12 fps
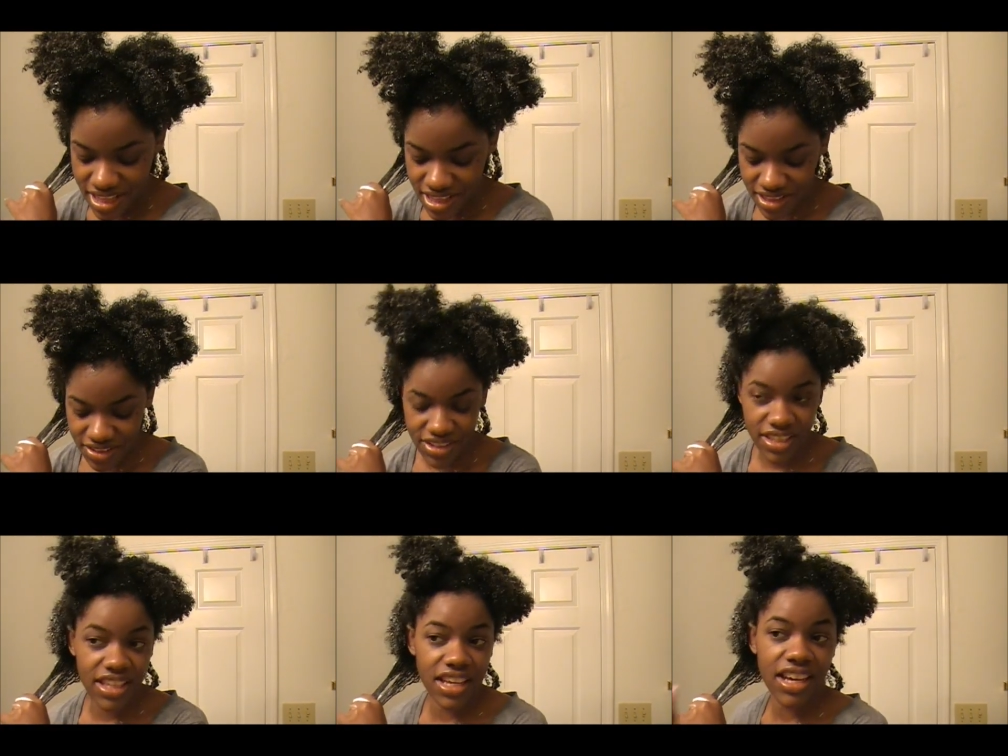so
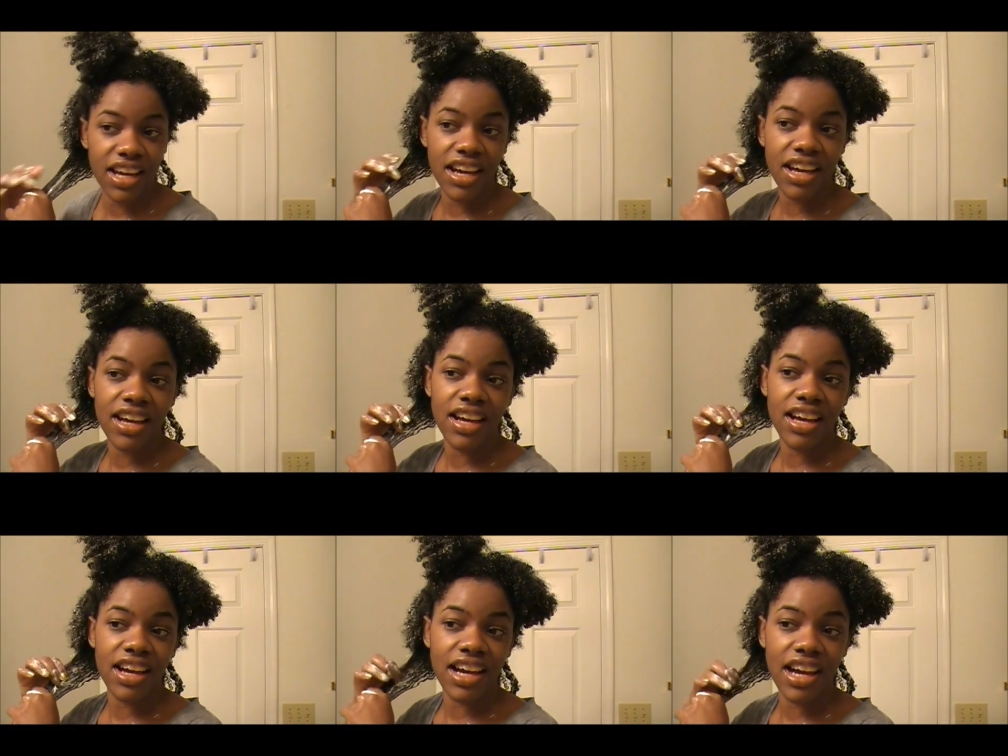yeah,
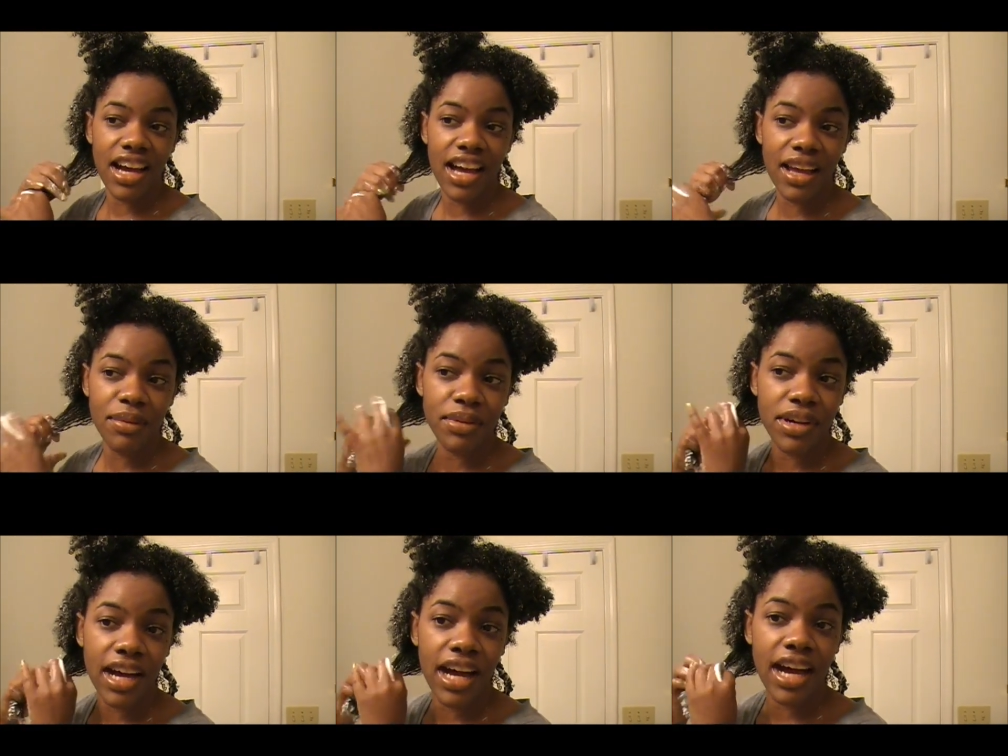I
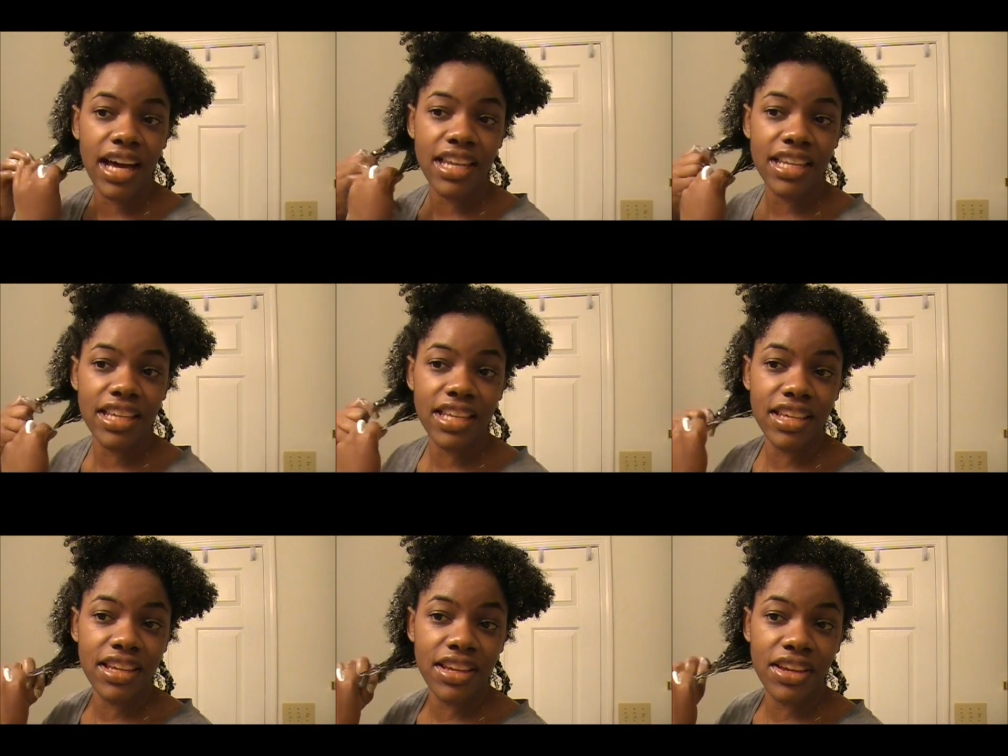will
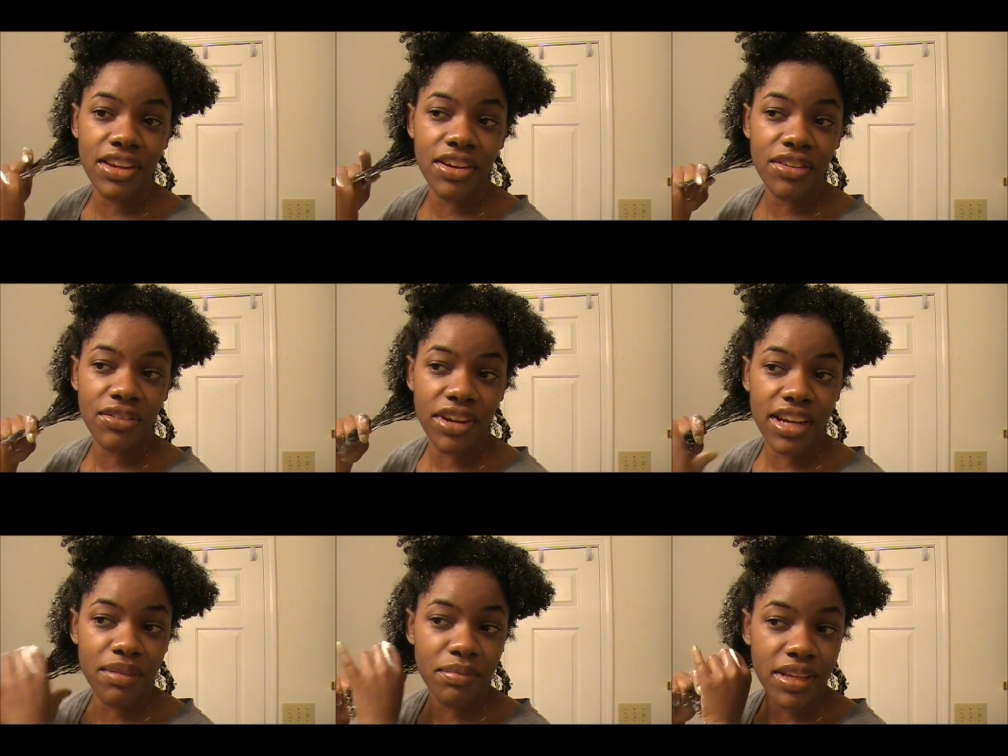highly
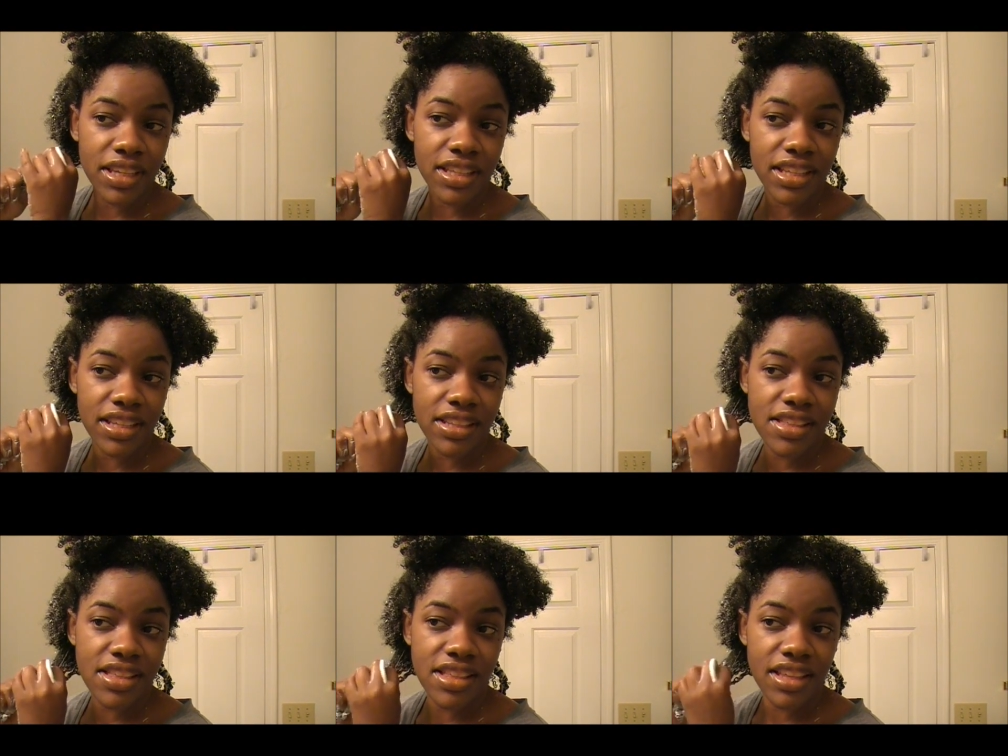recommend
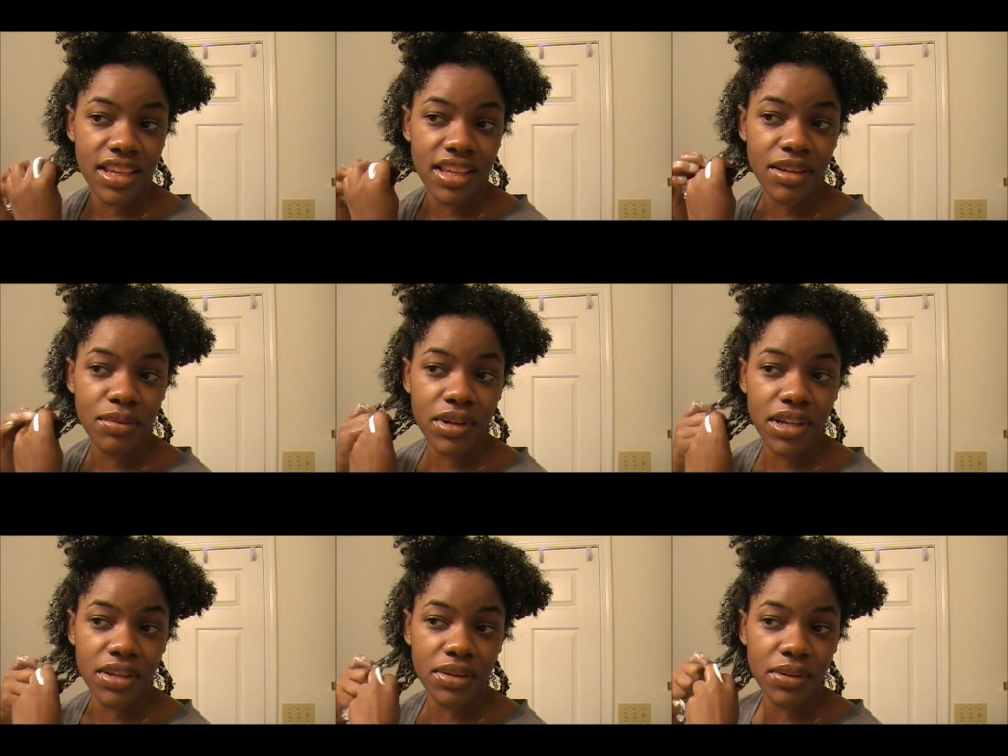this to
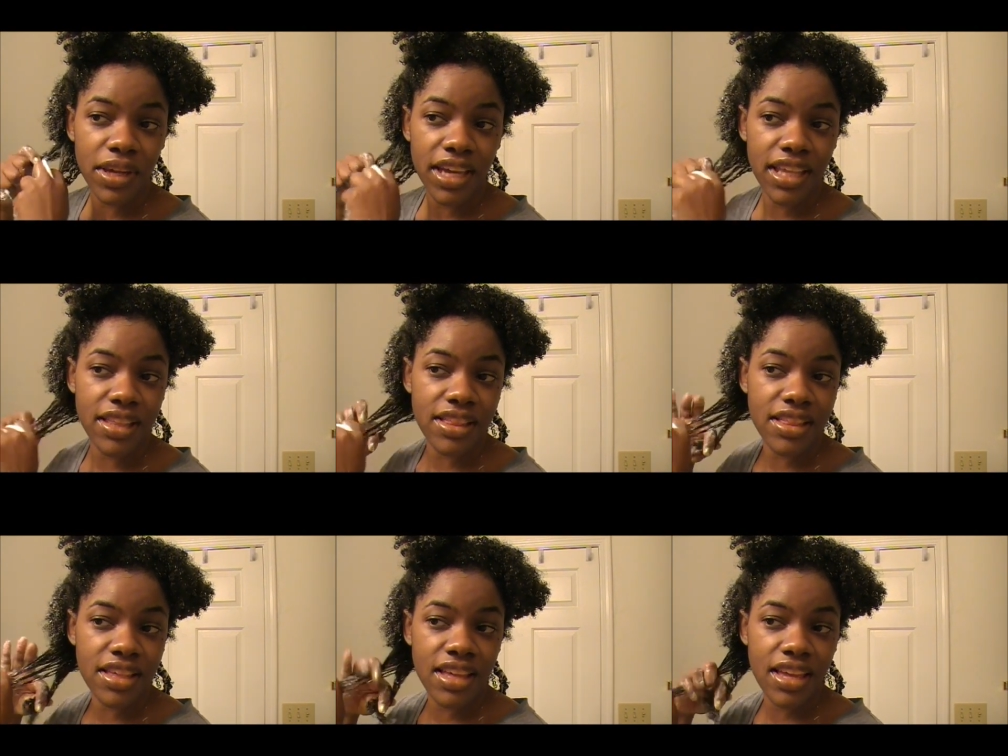anyone who
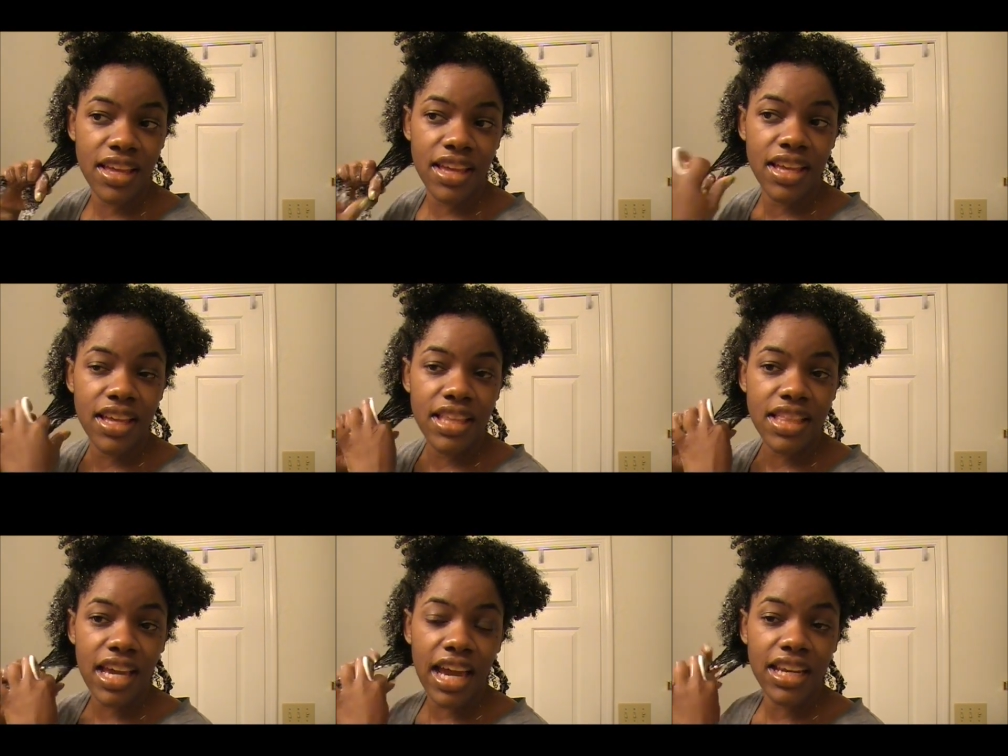has
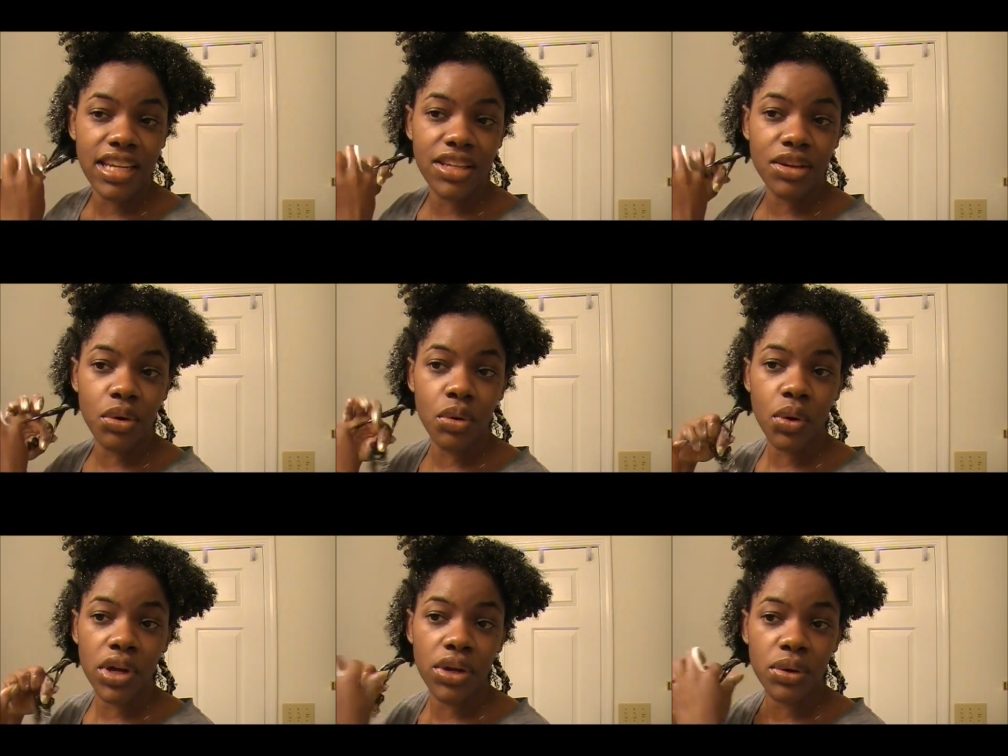tightly
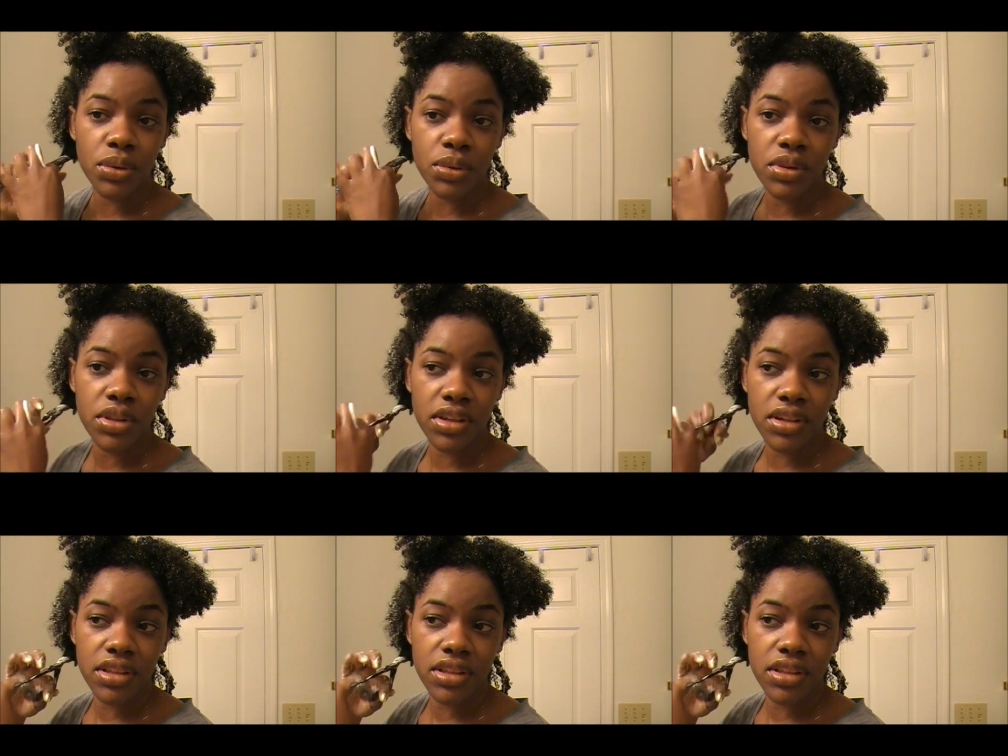coiled